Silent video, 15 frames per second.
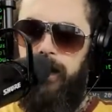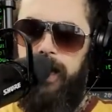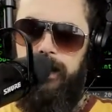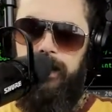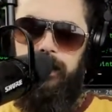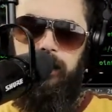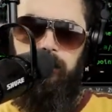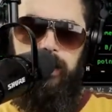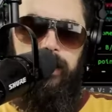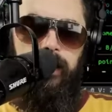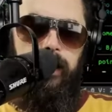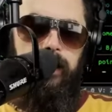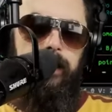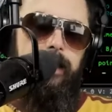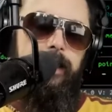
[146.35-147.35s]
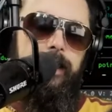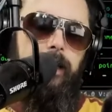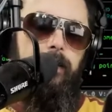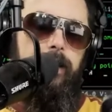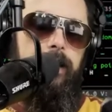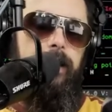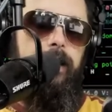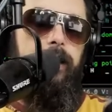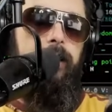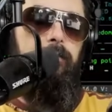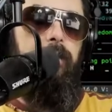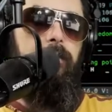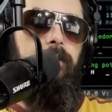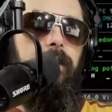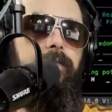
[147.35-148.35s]
Actually, let me check this out here. I
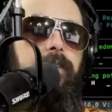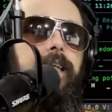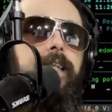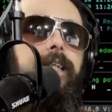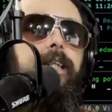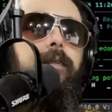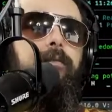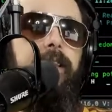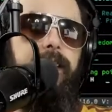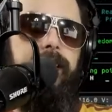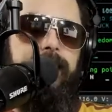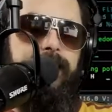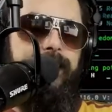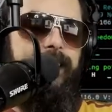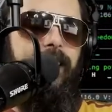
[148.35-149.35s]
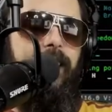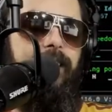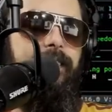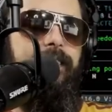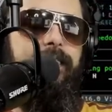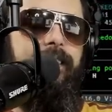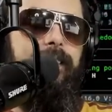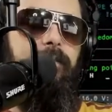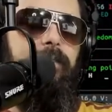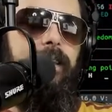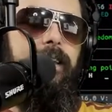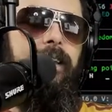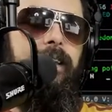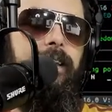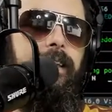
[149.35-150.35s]
think my wife texted me. She needs socks or
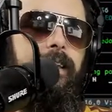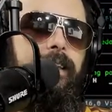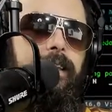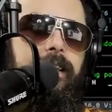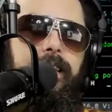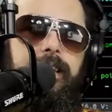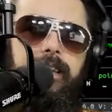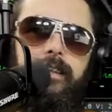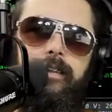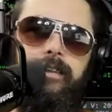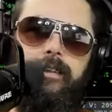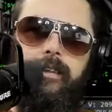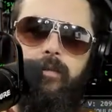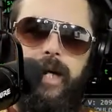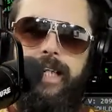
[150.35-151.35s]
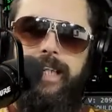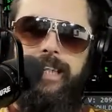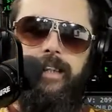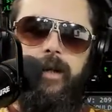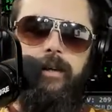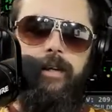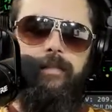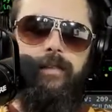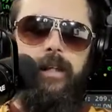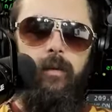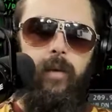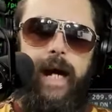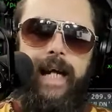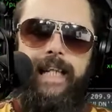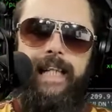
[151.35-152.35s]
something. Why can't
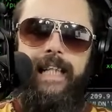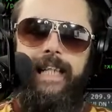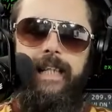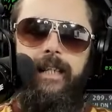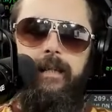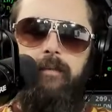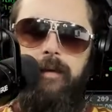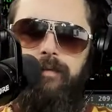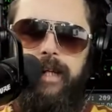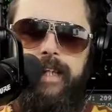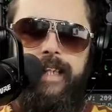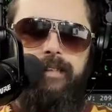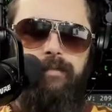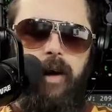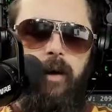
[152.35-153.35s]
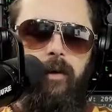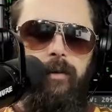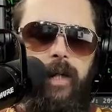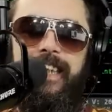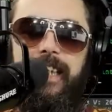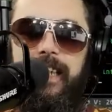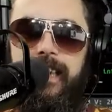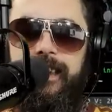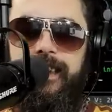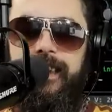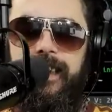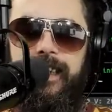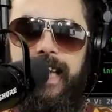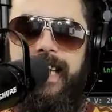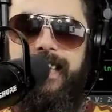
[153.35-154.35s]
I get into my fucking phone? It's the
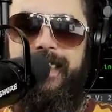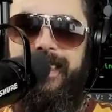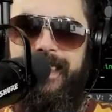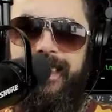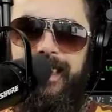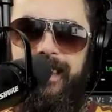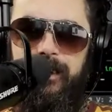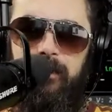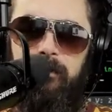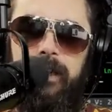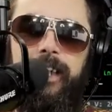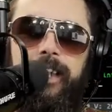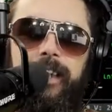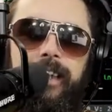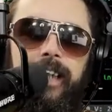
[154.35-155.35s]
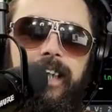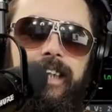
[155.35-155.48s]
glasses conundrum again.